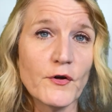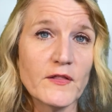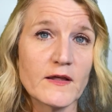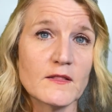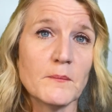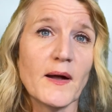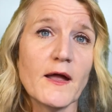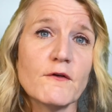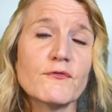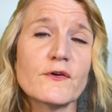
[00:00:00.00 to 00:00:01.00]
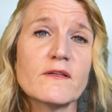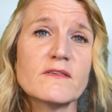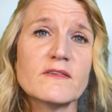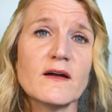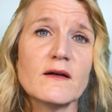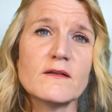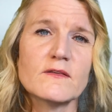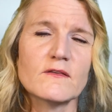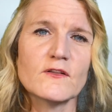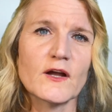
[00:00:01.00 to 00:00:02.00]
like the Biofreeze does,
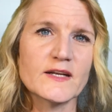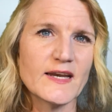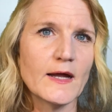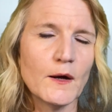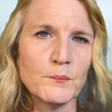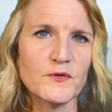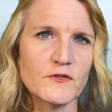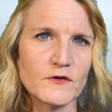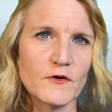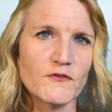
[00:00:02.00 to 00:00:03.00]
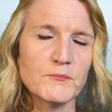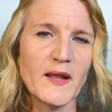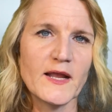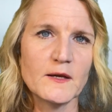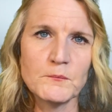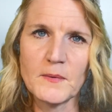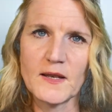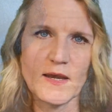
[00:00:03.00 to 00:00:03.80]
it's not going to help with the nerve pain, but